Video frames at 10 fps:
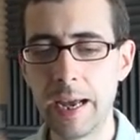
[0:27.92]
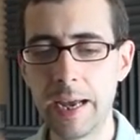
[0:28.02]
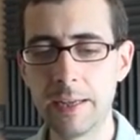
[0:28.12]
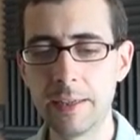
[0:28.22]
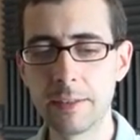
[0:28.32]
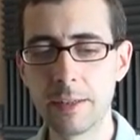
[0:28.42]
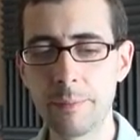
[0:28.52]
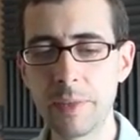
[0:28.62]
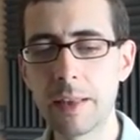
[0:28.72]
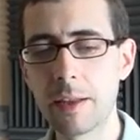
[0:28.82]
And
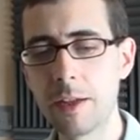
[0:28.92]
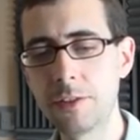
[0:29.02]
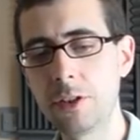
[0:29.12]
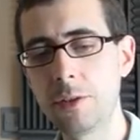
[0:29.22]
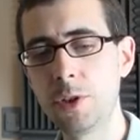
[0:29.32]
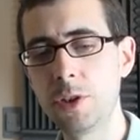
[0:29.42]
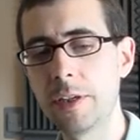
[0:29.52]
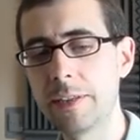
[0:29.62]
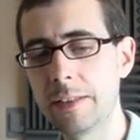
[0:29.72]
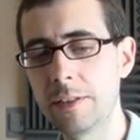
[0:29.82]
um, yeah, the last distribution
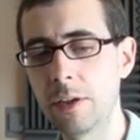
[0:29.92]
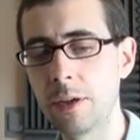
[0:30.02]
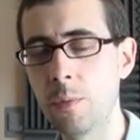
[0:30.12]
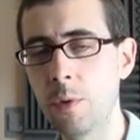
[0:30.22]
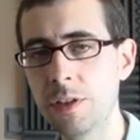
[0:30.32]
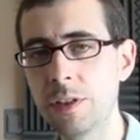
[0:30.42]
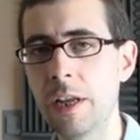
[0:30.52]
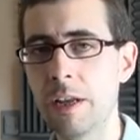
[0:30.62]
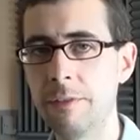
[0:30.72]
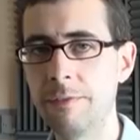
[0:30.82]
I tested on it was
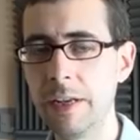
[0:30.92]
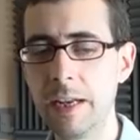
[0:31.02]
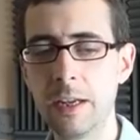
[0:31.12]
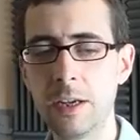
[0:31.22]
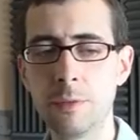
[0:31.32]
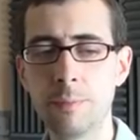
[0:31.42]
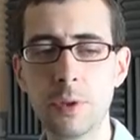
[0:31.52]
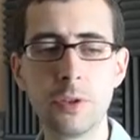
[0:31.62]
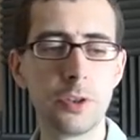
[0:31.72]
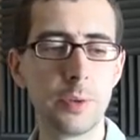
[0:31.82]
vanilla
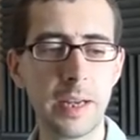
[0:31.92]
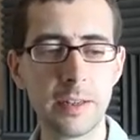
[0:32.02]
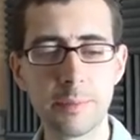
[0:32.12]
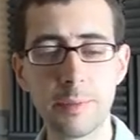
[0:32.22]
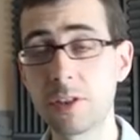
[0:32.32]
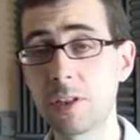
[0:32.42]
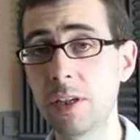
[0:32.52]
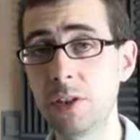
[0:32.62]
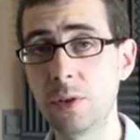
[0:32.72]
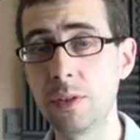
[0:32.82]
Ubuntu, and as much as
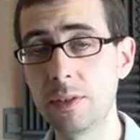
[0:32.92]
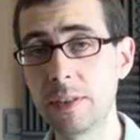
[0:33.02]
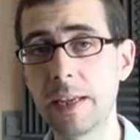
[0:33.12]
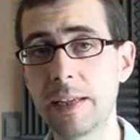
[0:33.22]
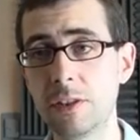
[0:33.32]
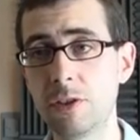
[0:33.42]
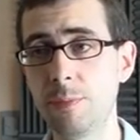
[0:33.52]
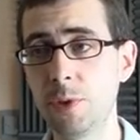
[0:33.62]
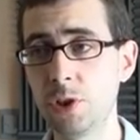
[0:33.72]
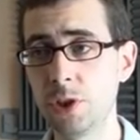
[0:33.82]
I enjoyed using that
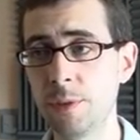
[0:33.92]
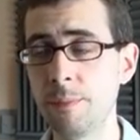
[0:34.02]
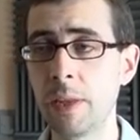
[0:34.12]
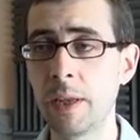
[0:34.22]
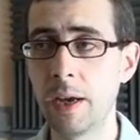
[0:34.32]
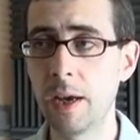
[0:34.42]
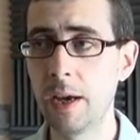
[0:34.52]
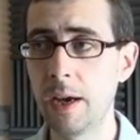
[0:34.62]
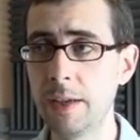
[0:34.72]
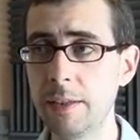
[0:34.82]
distribution,
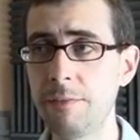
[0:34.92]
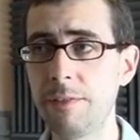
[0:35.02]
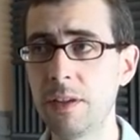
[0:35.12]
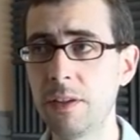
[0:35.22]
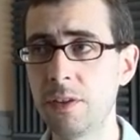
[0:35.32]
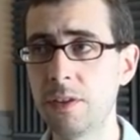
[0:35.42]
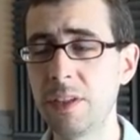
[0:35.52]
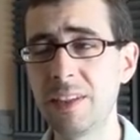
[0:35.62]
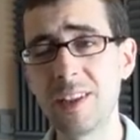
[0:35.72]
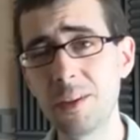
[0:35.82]
uh, I did feel that
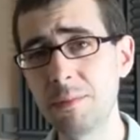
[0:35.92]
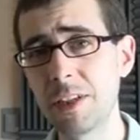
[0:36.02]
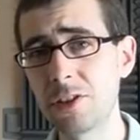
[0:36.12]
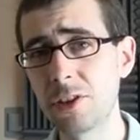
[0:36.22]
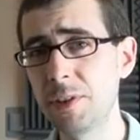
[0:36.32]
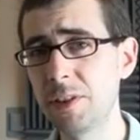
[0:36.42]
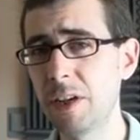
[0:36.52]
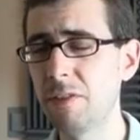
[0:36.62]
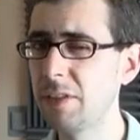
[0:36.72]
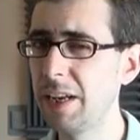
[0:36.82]
the GNOME desktop in
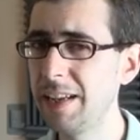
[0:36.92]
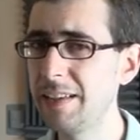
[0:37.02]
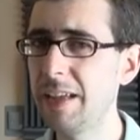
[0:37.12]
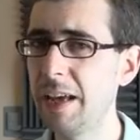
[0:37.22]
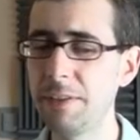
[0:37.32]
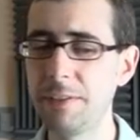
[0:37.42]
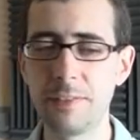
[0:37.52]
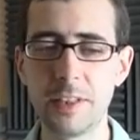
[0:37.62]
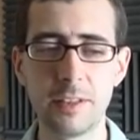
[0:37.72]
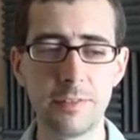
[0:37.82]
general is a little heavy
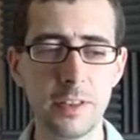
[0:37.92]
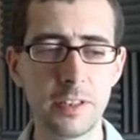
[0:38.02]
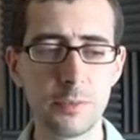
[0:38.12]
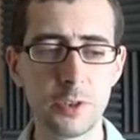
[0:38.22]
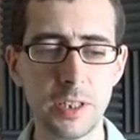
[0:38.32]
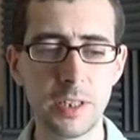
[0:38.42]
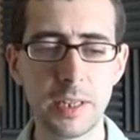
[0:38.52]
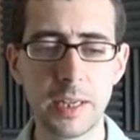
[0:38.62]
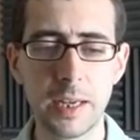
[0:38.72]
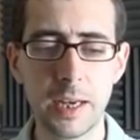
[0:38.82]
for, th for this machine.
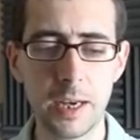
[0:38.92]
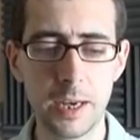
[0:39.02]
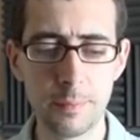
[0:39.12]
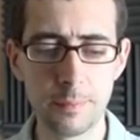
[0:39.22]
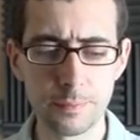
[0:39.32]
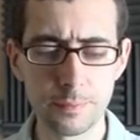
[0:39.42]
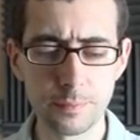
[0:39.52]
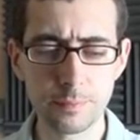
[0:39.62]
Um,